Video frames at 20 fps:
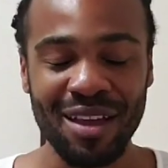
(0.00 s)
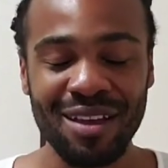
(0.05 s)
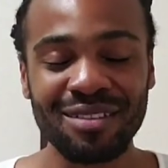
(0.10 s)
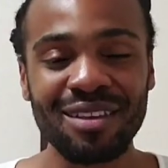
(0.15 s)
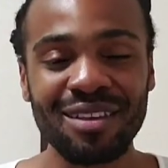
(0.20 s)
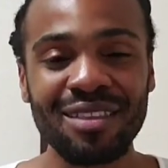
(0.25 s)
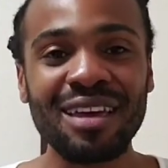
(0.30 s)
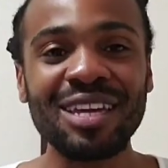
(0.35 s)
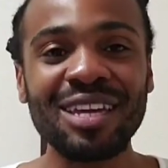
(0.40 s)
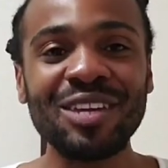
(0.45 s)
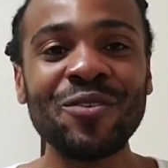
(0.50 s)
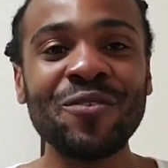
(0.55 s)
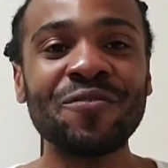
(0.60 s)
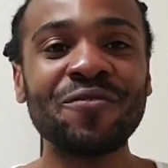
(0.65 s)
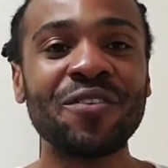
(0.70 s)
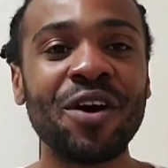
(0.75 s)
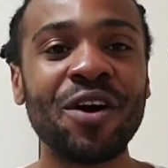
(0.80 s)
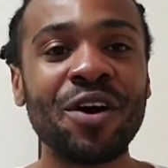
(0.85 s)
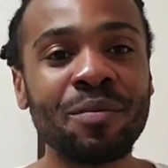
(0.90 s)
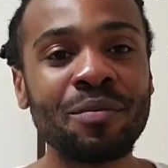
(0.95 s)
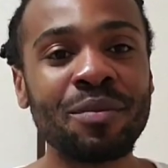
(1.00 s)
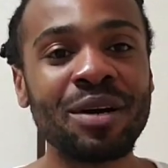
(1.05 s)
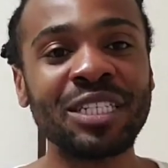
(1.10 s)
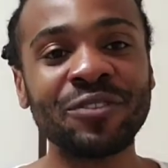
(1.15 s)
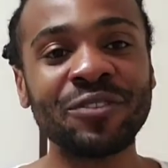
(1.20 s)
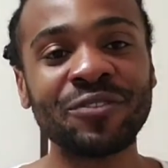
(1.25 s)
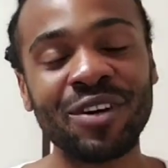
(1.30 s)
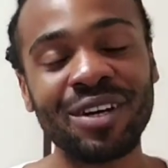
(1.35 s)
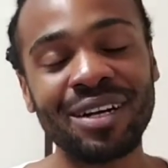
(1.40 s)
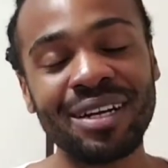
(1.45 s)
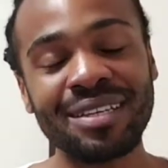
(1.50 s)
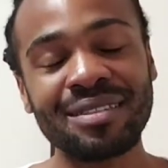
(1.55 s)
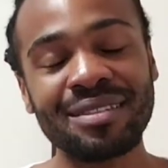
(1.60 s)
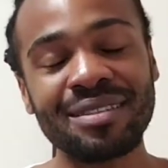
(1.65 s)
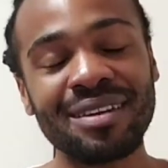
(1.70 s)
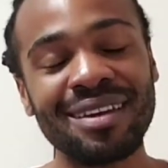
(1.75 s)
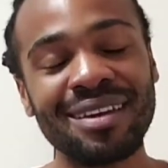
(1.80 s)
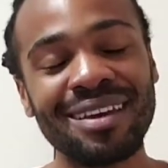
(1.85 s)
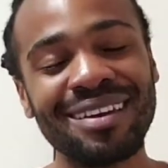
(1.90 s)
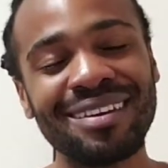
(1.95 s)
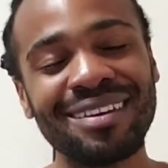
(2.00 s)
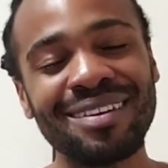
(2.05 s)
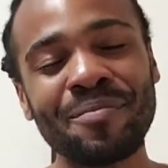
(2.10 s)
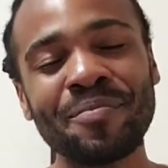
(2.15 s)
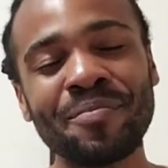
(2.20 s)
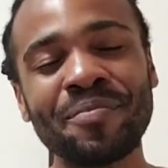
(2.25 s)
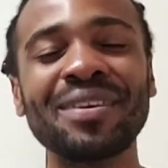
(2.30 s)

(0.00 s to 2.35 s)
So thank you very much for listening.